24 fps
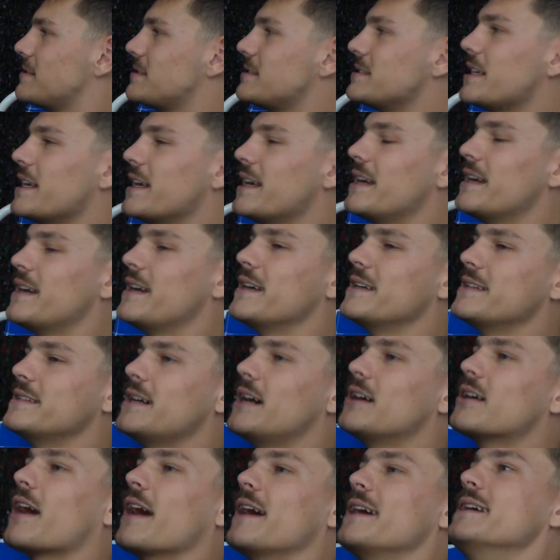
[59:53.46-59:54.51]
Yeah.
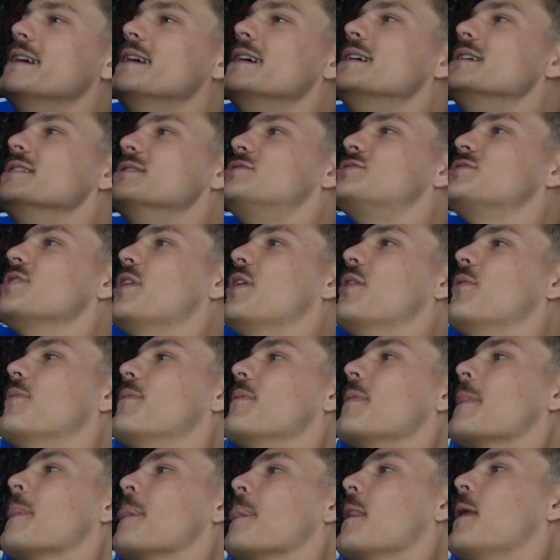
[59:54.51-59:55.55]
Okay. So
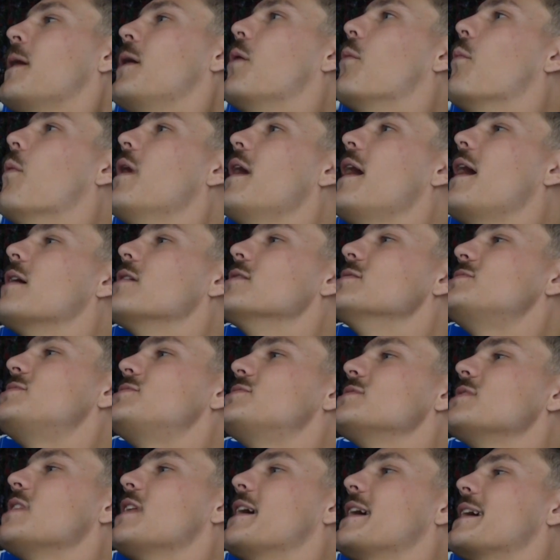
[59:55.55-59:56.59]
what else,
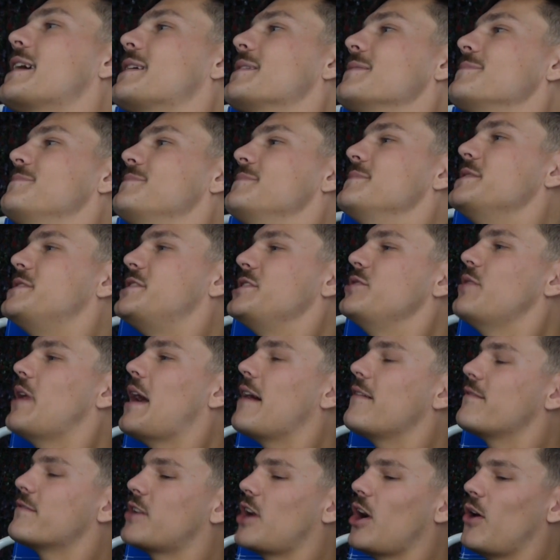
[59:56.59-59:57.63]
do you
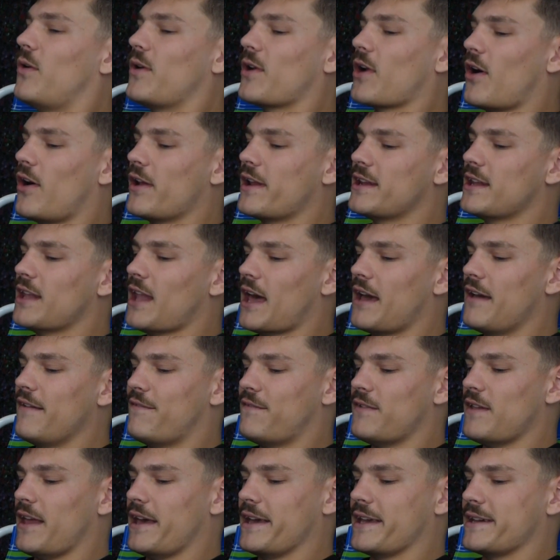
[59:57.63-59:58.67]
have going on in
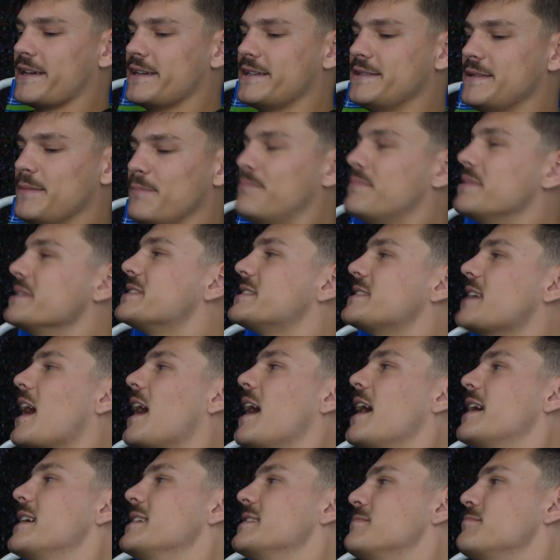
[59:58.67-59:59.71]
life,
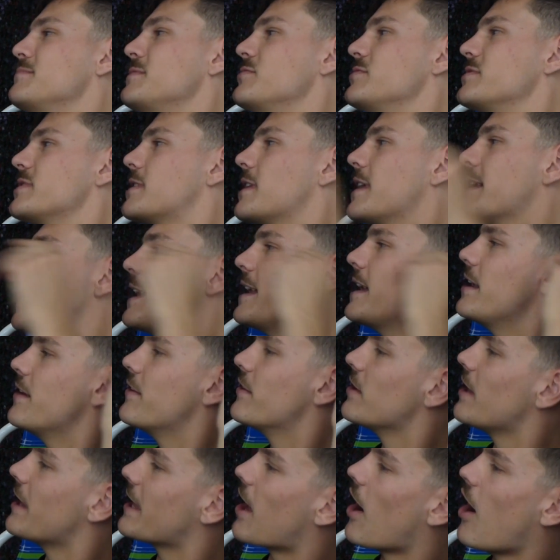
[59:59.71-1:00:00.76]
besides music? Any
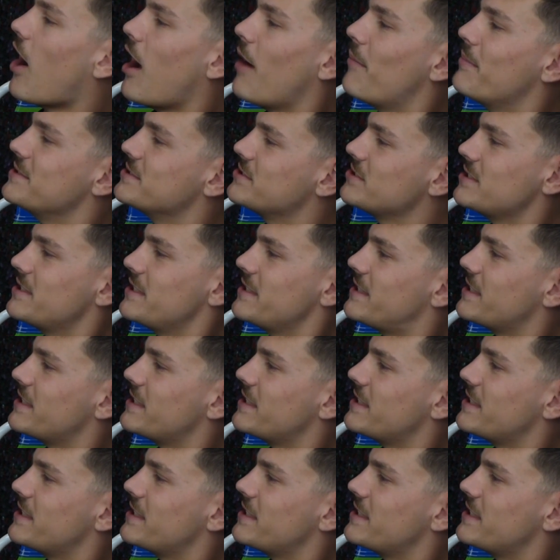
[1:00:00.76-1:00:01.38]
other, hobbies or anything?